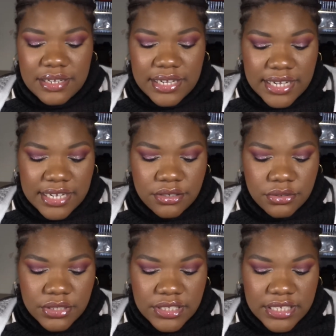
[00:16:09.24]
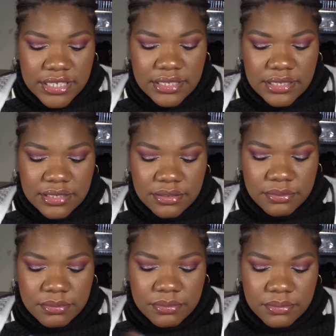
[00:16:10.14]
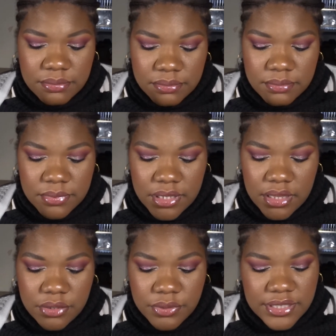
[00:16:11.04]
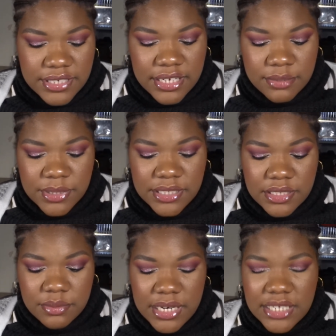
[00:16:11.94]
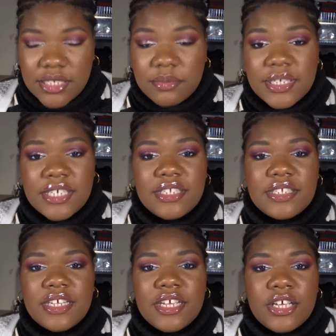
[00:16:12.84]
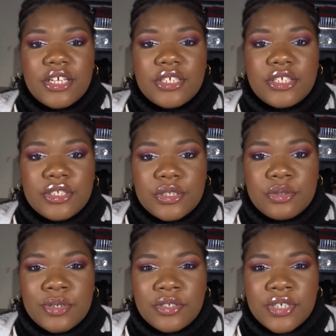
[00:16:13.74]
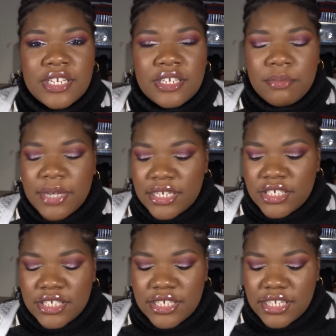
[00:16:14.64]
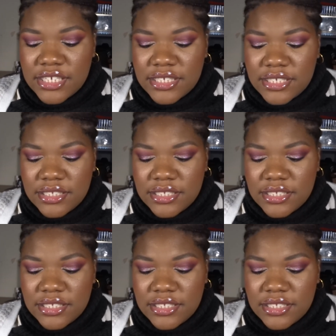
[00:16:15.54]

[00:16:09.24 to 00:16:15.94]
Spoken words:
I used it 3 times since my last update, so as you can imagine, it's